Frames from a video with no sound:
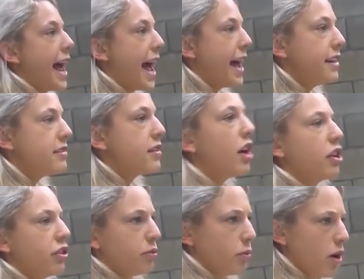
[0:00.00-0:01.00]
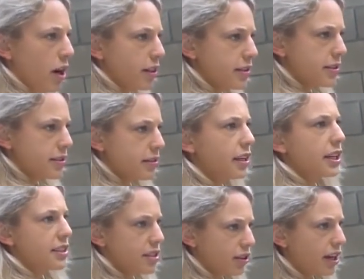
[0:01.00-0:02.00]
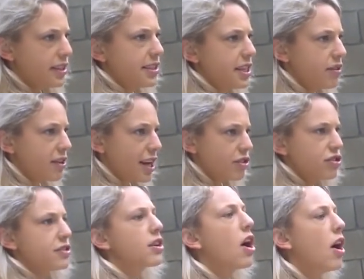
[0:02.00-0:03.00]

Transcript: that on your walks, like until I see you next, just